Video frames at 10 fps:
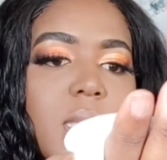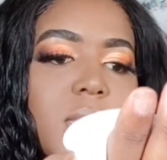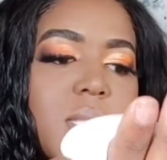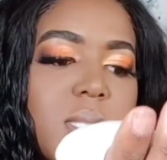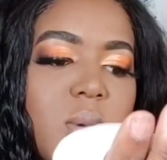
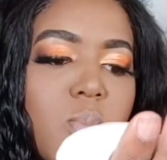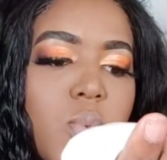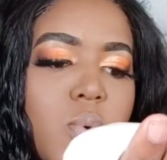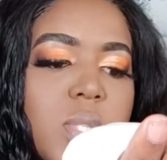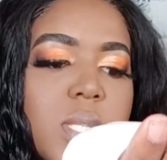This is a
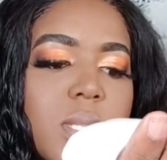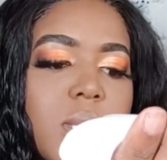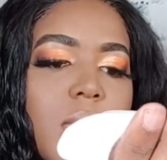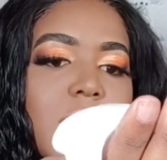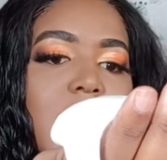mousse
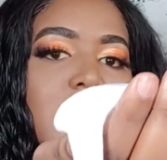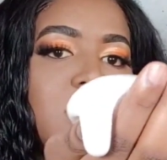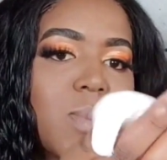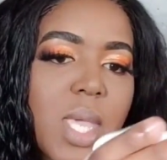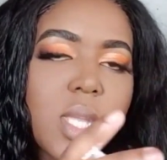that is
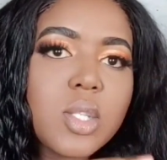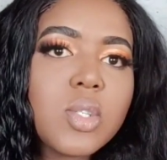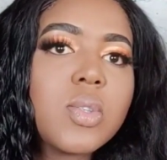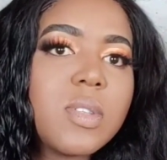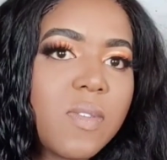made
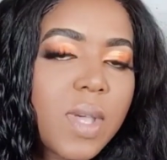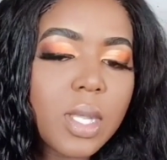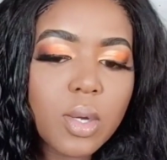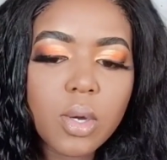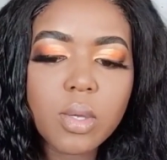to
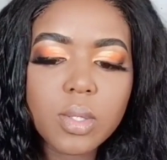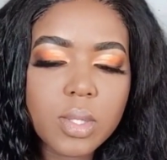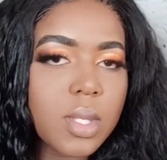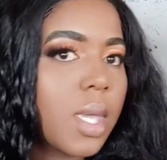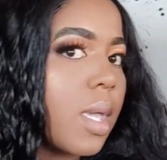define curls,
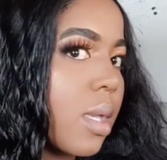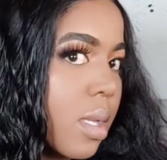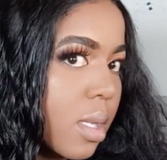okay?